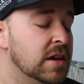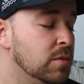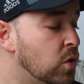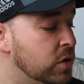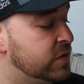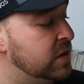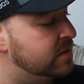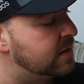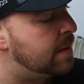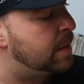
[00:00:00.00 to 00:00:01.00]
It was
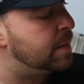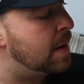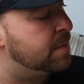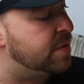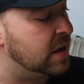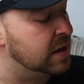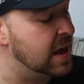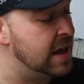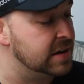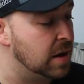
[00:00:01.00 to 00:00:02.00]
this MMM thing.
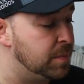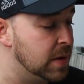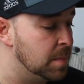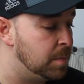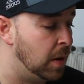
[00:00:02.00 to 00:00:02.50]
It ended up being.